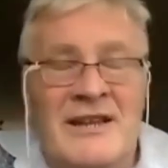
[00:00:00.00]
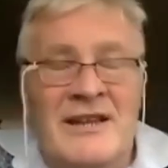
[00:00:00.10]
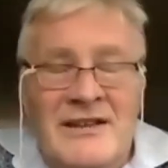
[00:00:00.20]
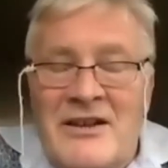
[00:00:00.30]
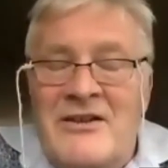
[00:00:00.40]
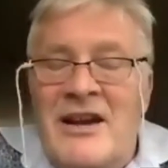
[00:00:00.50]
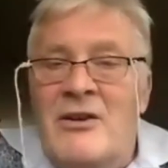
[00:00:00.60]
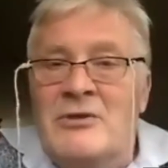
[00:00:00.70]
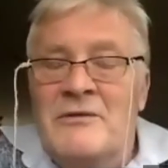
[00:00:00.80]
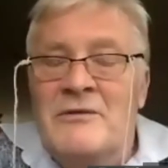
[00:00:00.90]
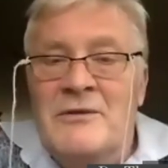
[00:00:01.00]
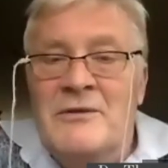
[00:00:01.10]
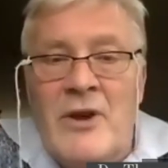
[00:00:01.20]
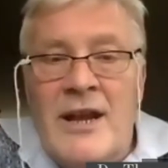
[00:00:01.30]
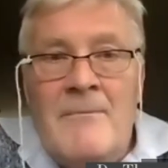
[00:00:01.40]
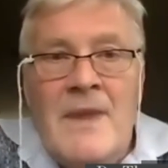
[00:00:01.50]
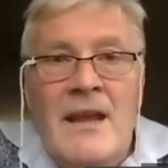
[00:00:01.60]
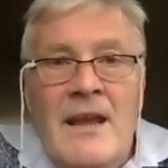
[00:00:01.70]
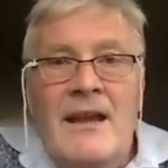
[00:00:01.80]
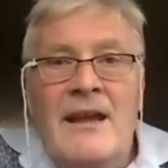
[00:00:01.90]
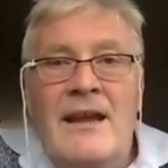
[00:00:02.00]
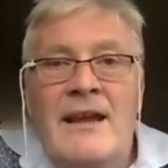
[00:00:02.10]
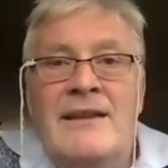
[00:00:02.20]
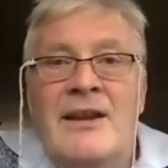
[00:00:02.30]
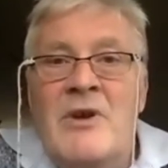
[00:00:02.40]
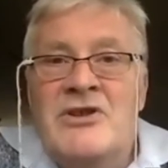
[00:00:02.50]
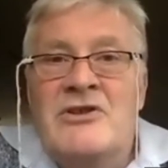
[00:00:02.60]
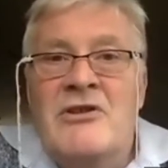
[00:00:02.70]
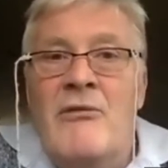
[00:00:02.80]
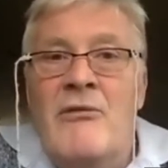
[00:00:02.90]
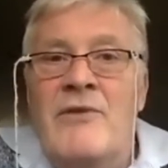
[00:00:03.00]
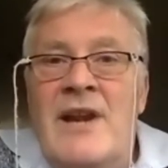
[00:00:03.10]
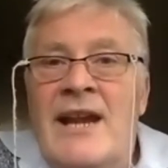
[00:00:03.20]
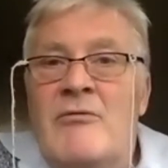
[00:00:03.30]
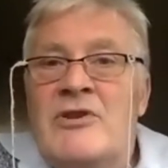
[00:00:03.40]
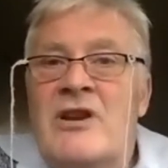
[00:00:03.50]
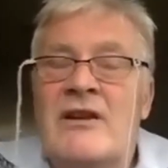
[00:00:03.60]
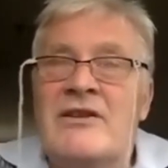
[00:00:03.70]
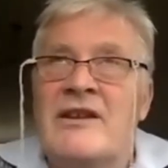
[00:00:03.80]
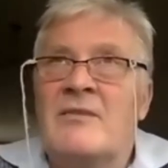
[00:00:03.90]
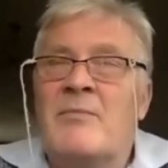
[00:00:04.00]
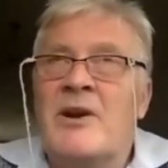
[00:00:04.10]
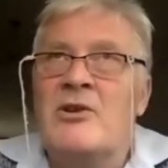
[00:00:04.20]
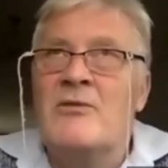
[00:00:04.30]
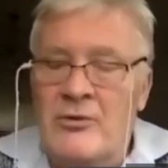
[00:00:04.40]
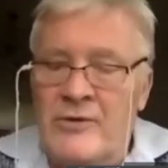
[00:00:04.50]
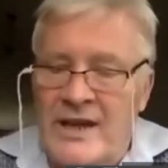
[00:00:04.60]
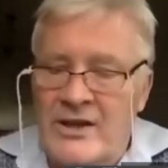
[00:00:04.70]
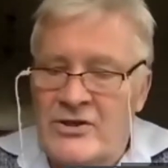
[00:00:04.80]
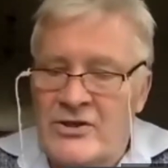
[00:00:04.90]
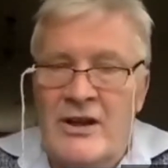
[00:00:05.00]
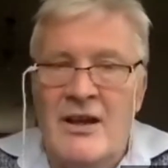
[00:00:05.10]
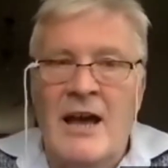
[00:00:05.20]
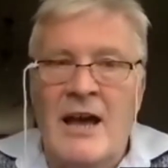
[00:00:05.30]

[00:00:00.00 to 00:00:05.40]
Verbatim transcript: to which I attended in Krakow, Nowodworek, uh, the question of language learning as part of education.